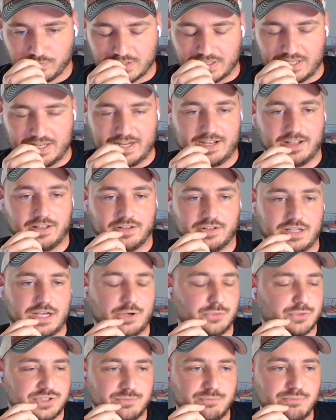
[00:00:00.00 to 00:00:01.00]
Yeah,
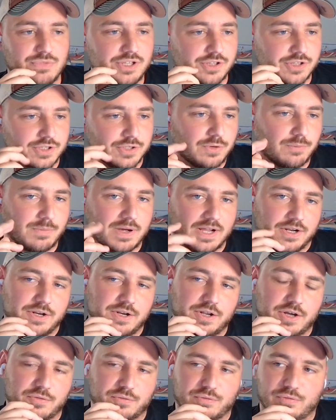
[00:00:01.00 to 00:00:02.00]
I was immediately
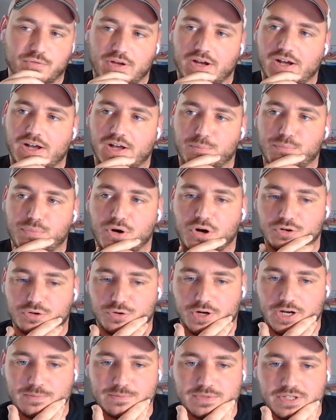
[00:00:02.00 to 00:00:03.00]
reminded of Paul
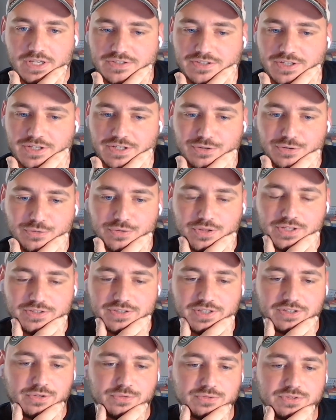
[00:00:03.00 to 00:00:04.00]
Graham's essay, "Do
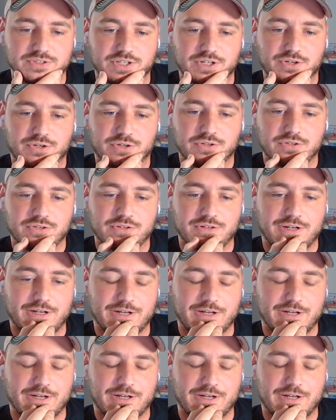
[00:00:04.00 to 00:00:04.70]
Things That Don't Scale."